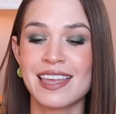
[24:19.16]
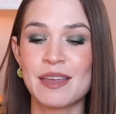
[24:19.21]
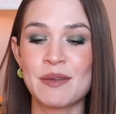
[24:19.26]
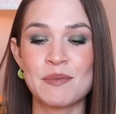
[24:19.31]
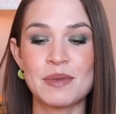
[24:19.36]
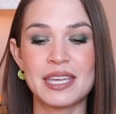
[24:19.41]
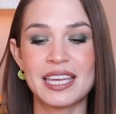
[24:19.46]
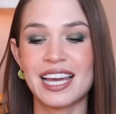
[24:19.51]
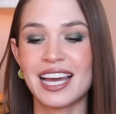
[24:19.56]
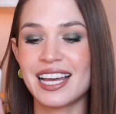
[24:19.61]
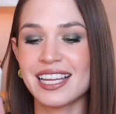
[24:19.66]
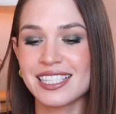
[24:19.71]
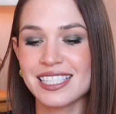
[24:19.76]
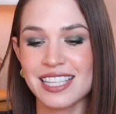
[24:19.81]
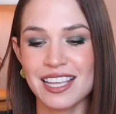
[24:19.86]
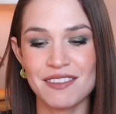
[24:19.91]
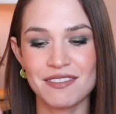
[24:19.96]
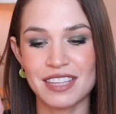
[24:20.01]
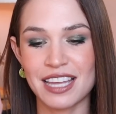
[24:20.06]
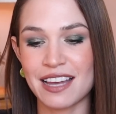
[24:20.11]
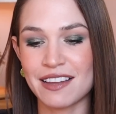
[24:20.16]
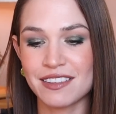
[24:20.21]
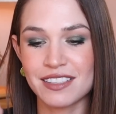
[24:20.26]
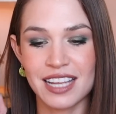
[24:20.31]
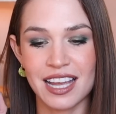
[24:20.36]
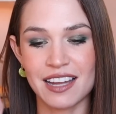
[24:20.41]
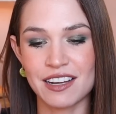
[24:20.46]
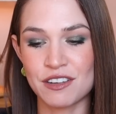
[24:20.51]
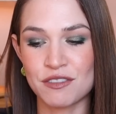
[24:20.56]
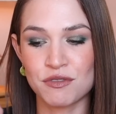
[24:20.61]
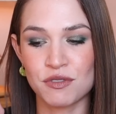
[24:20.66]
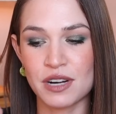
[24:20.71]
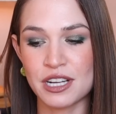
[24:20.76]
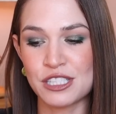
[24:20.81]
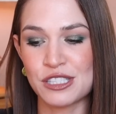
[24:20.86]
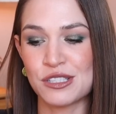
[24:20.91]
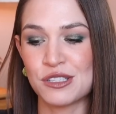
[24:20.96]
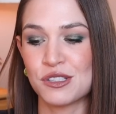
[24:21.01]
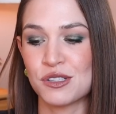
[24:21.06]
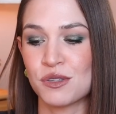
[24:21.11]
because of that kind of
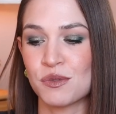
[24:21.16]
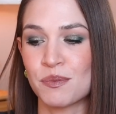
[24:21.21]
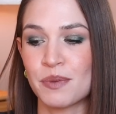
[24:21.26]
residue.